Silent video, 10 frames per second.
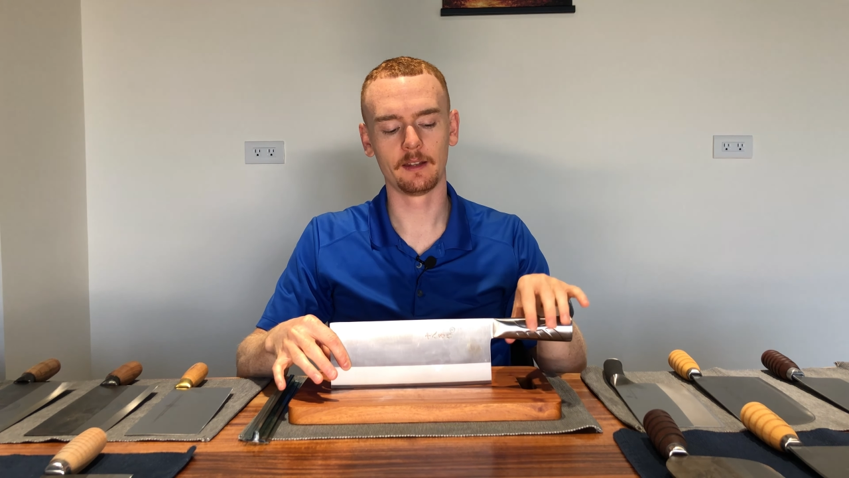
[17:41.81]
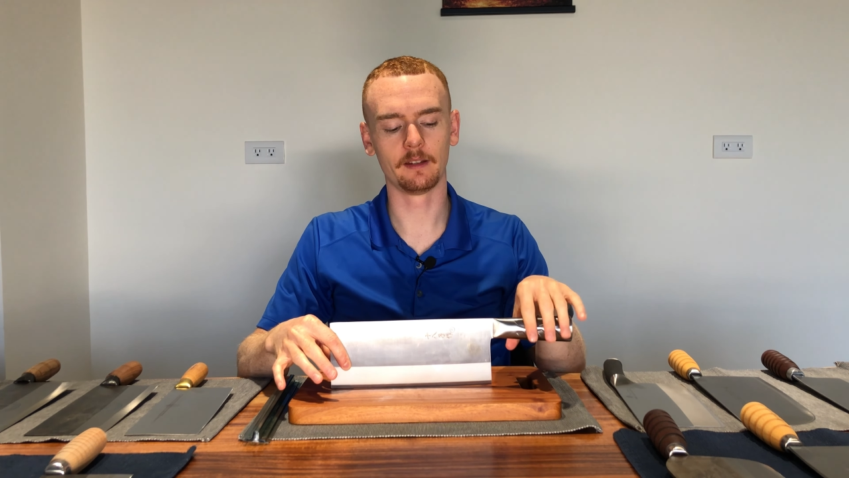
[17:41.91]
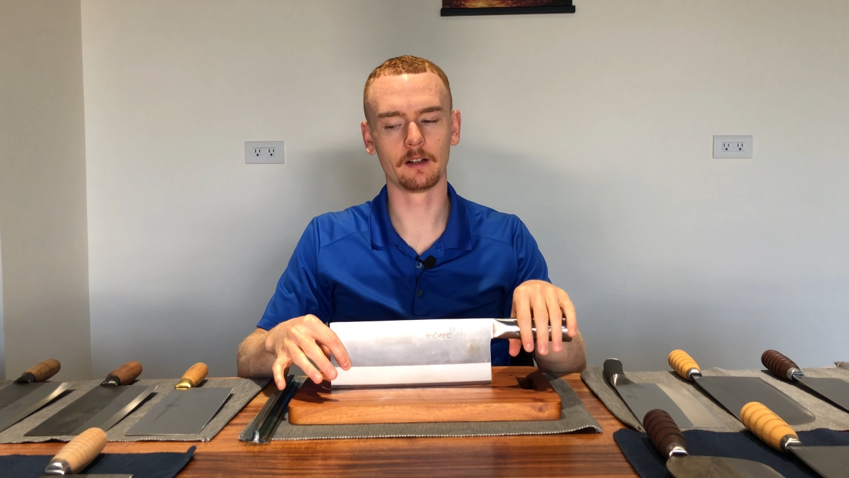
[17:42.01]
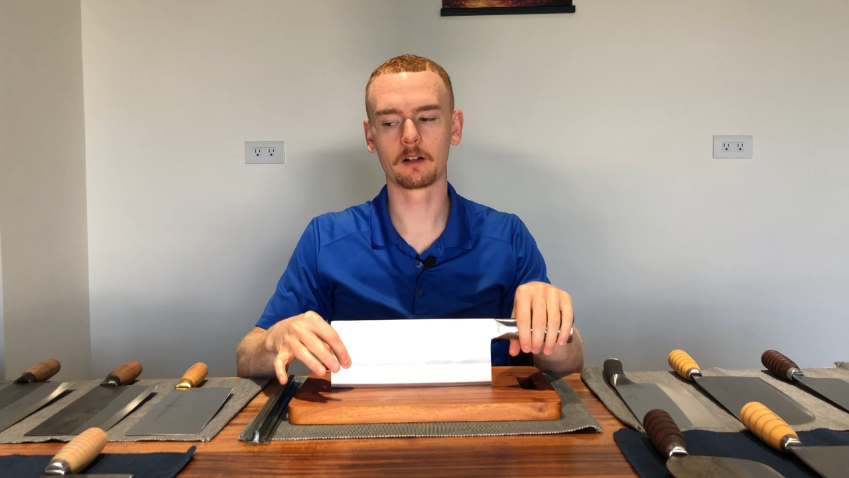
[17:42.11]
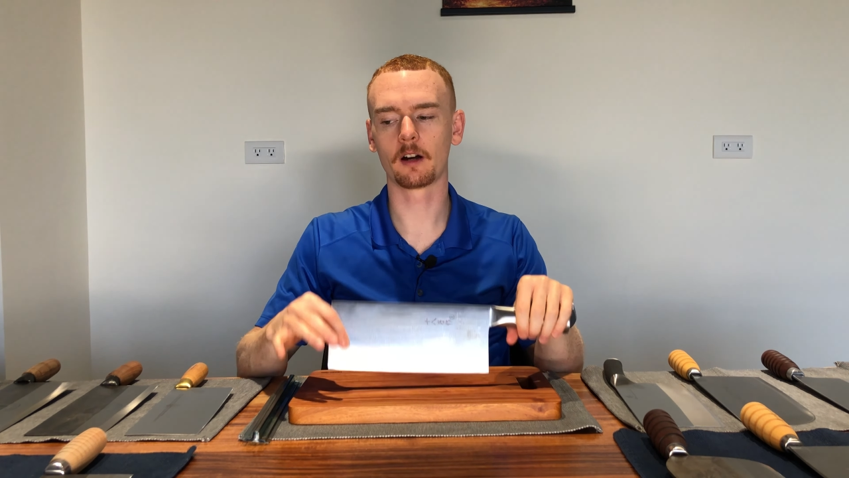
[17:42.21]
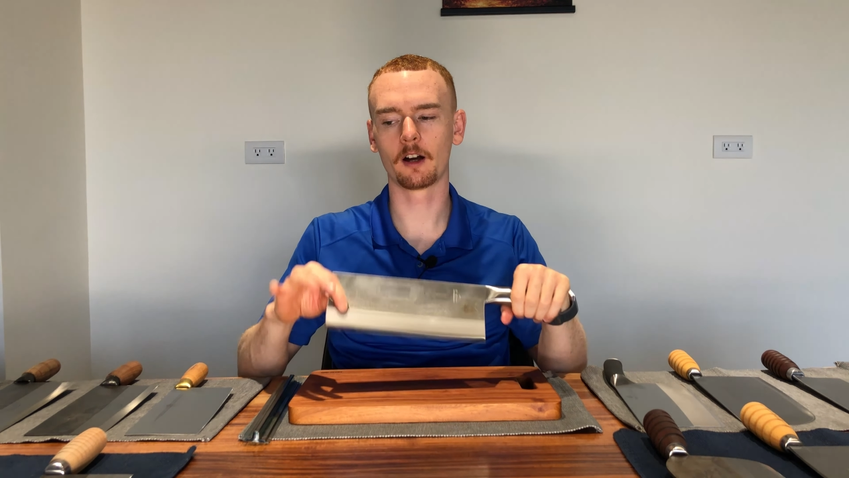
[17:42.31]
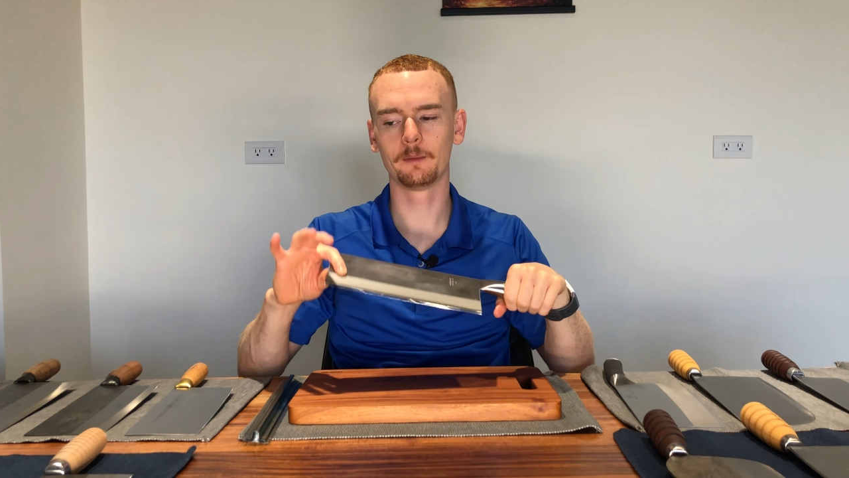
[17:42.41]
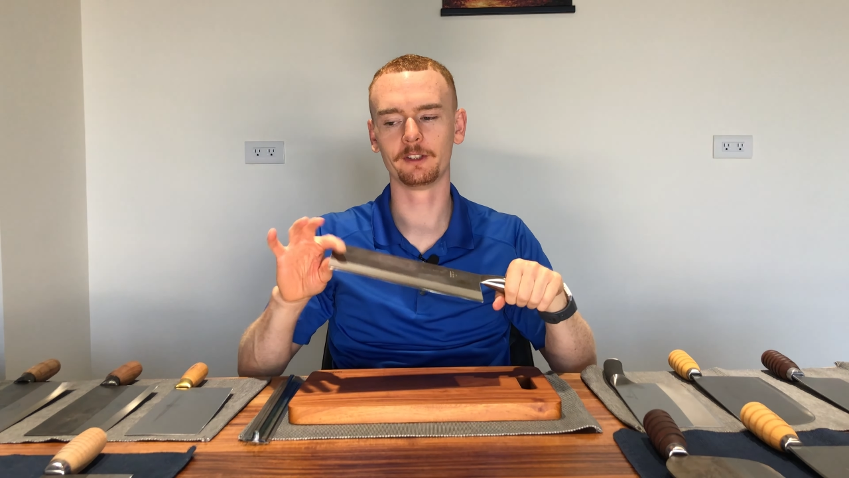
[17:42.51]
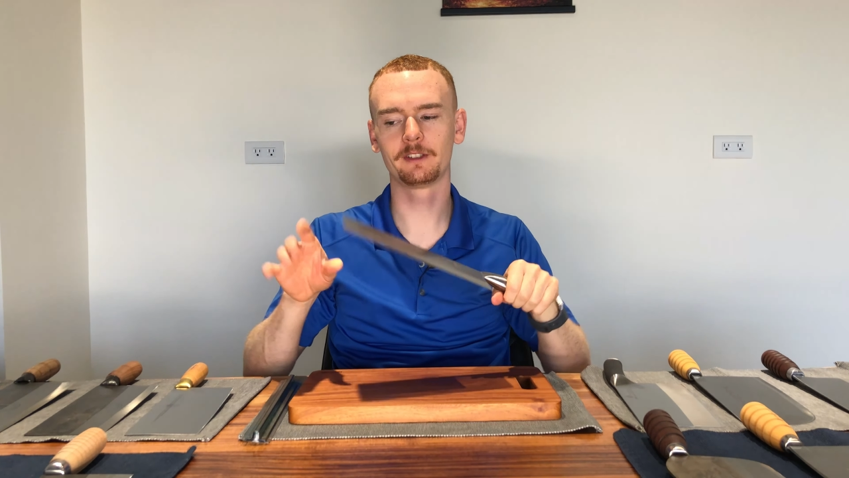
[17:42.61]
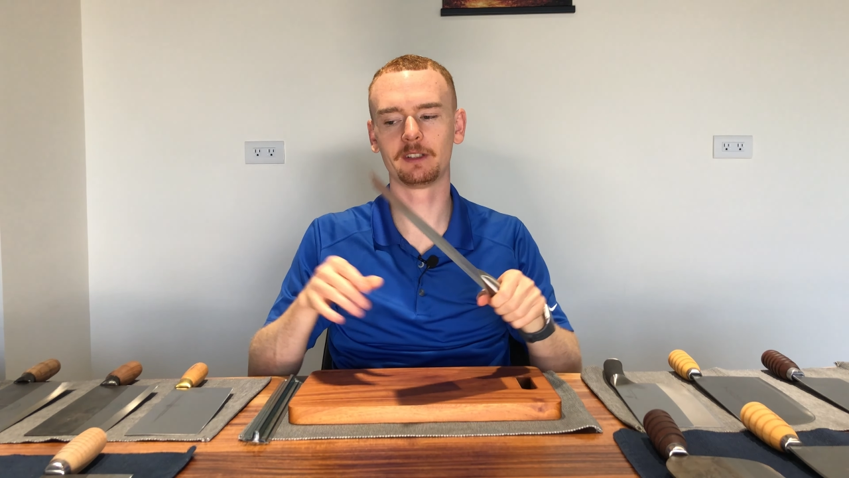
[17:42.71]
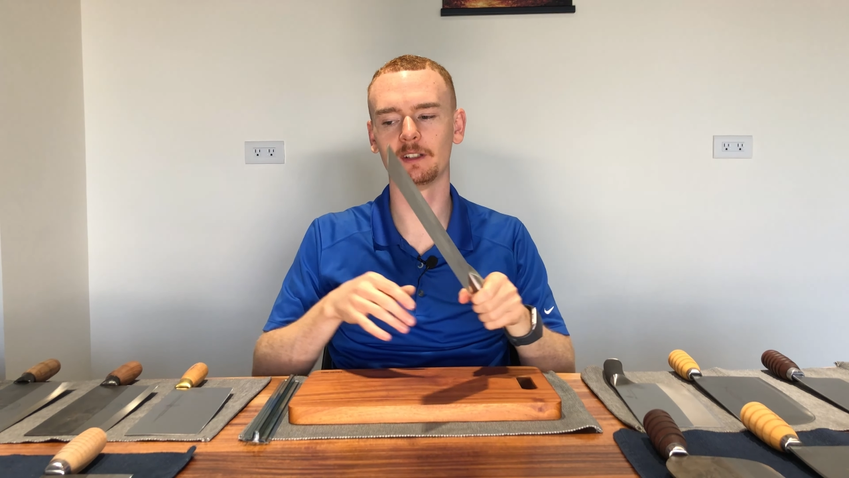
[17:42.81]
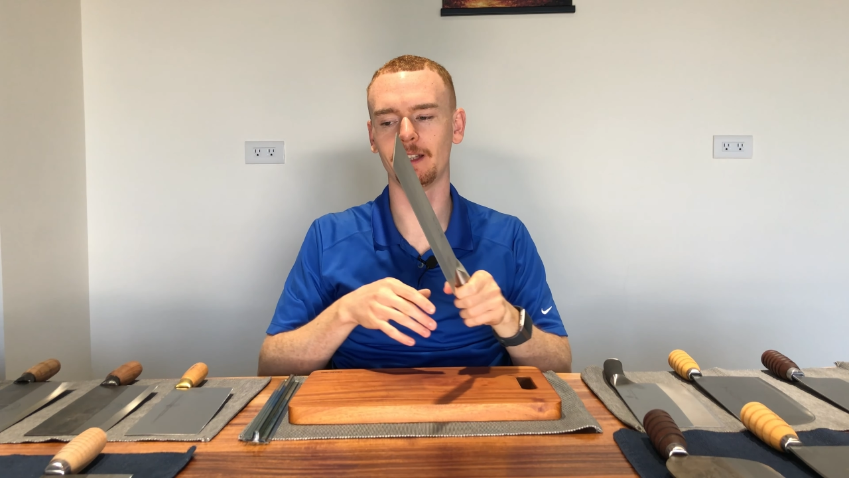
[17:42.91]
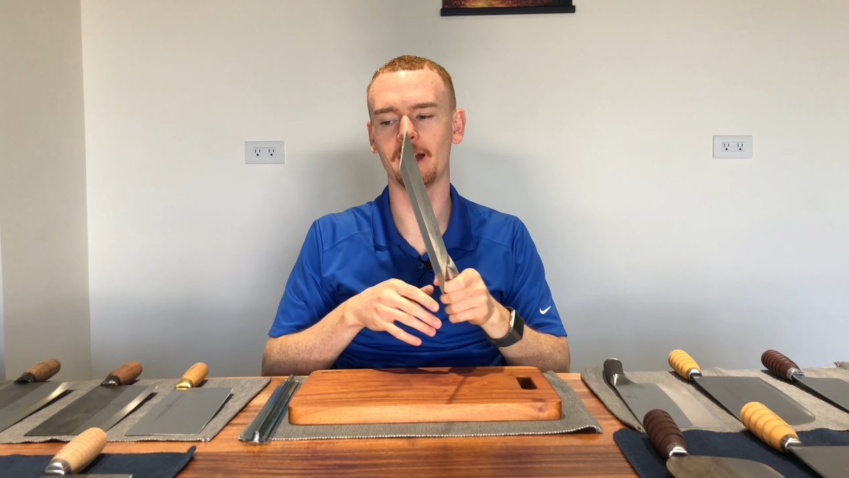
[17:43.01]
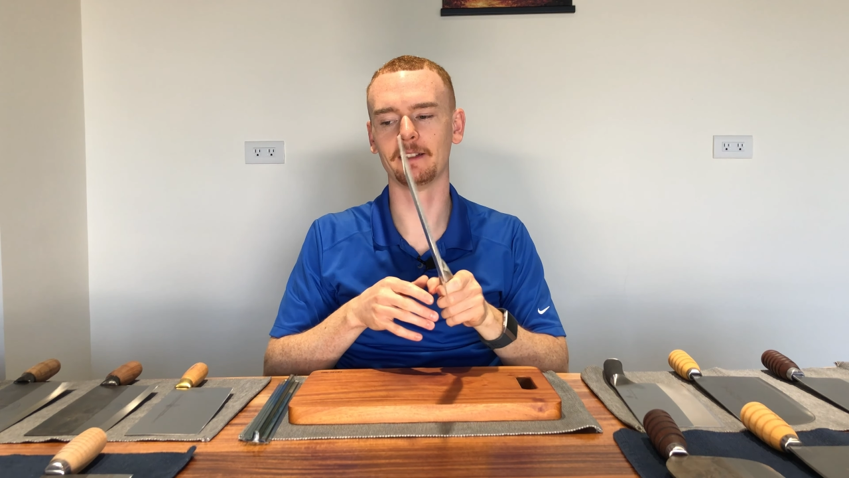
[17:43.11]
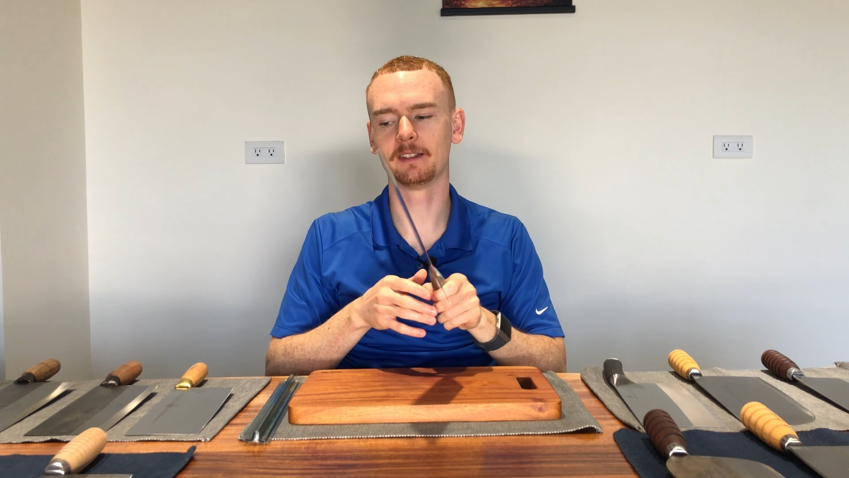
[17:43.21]
Their carbon steel
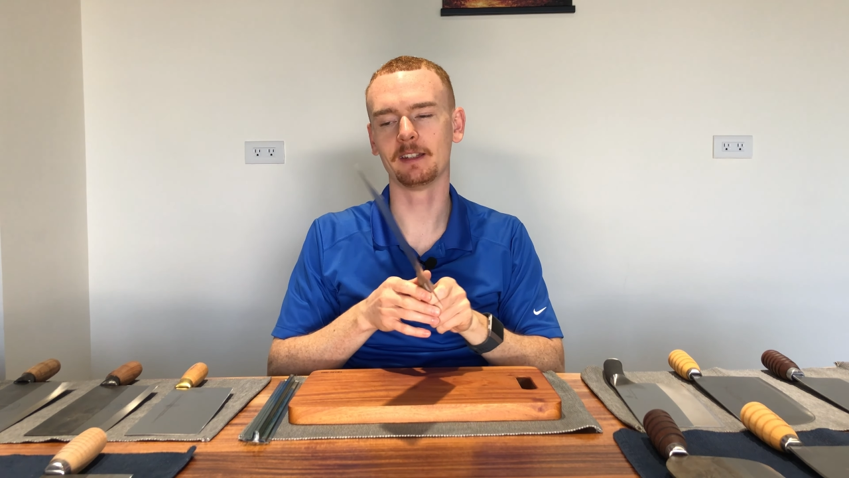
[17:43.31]
lines,